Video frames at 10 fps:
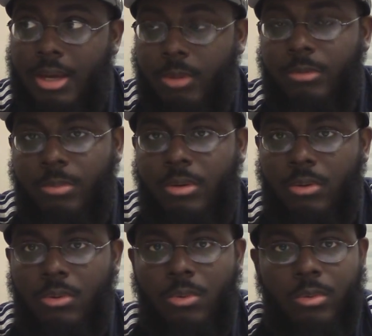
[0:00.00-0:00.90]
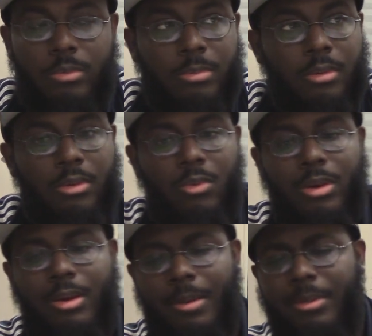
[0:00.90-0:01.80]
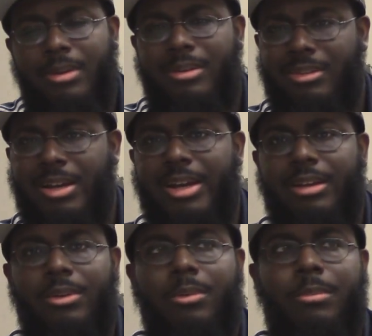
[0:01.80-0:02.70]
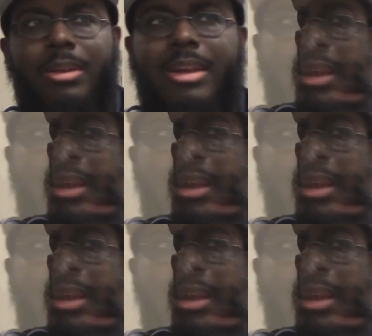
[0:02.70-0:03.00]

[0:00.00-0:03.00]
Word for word: It was pretty cool. It was pretty great. I'm going to tie it a little bit.